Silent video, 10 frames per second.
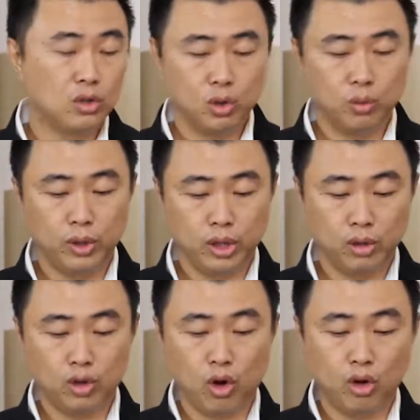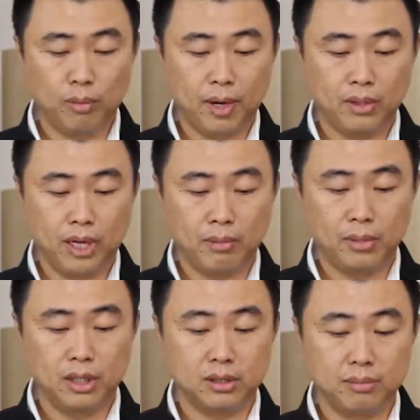So we talk about them
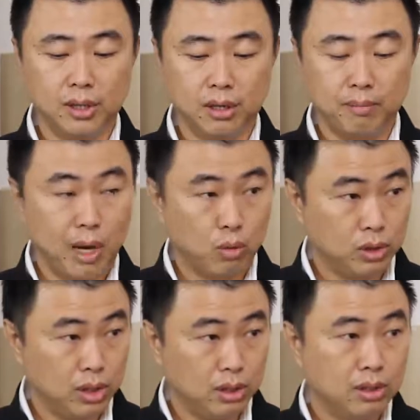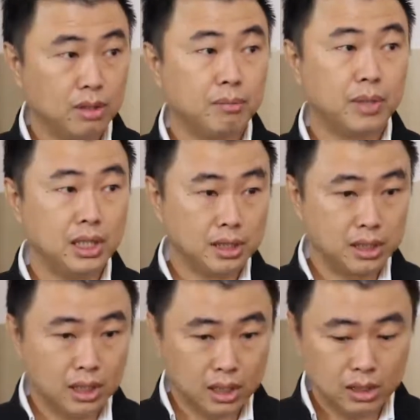is mountain,
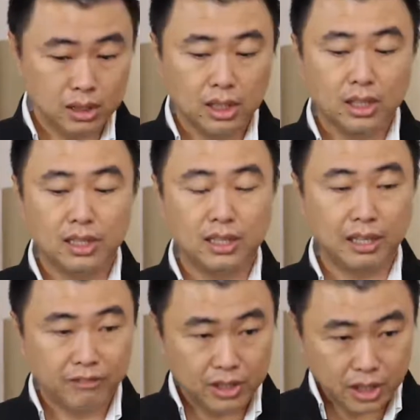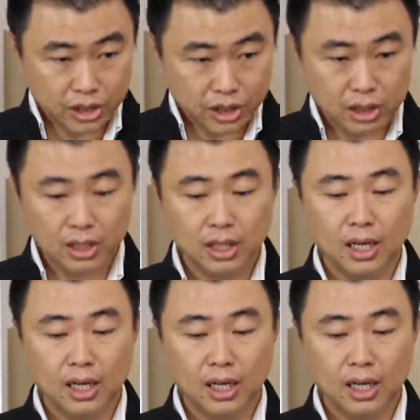medicinal, divination,